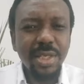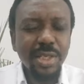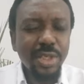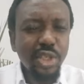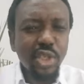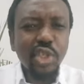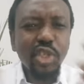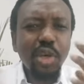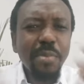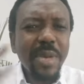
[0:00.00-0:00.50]

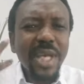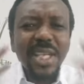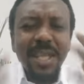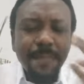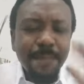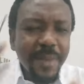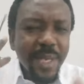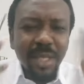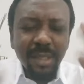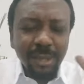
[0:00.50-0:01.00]
So
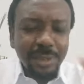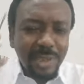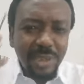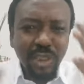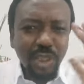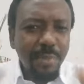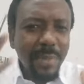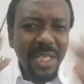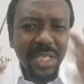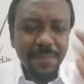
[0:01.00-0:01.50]
many bills,
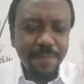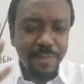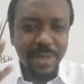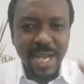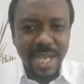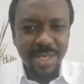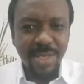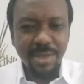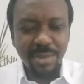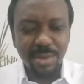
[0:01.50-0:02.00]
so many
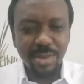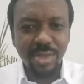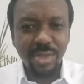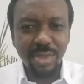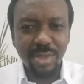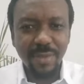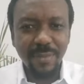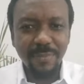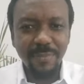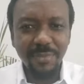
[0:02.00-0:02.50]

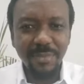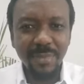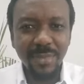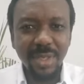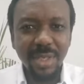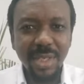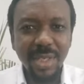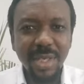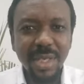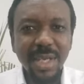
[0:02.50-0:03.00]
pressures.
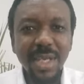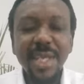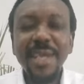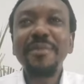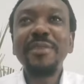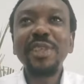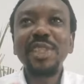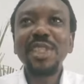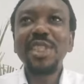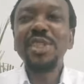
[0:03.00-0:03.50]

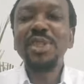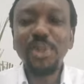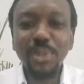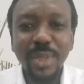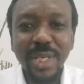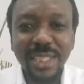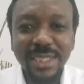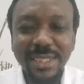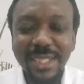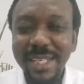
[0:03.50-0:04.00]
Even the
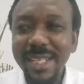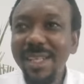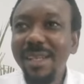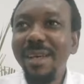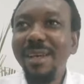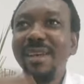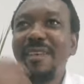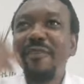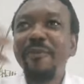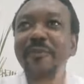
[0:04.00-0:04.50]
US that a
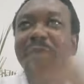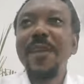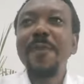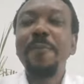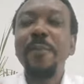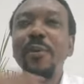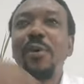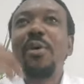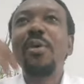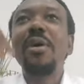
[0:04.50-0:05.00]
lot of
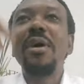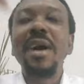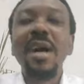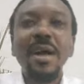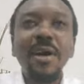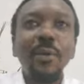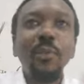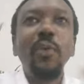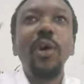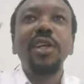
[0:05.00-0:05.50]
people
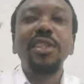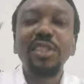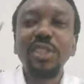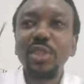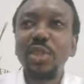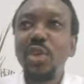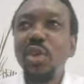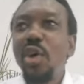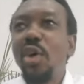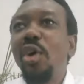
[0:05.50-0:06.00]
want
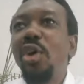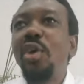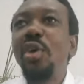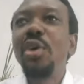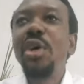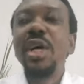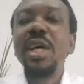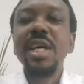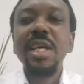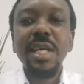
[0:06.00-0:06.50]
to
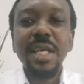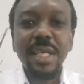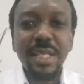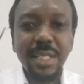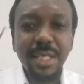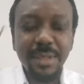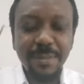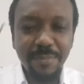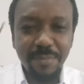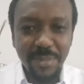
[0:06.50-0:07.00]
go,
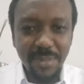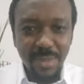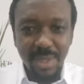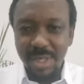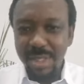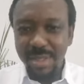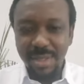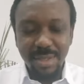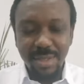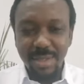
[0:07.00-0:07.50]
it,
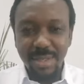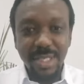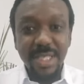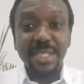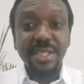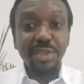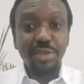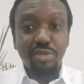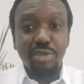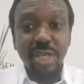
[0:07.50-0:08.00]

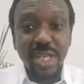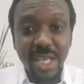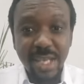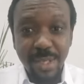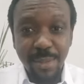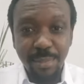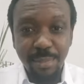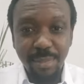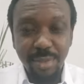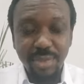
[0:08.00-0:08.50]
it's a
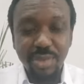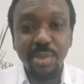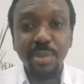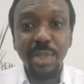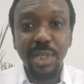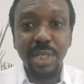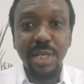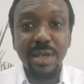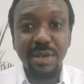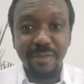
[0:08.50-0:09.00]
dream
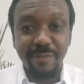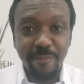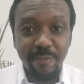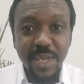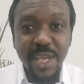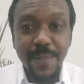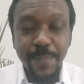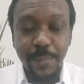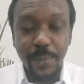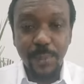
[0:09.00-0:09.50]
to a lot of
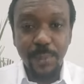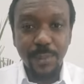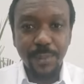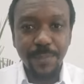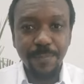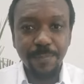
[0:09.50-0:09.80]
people.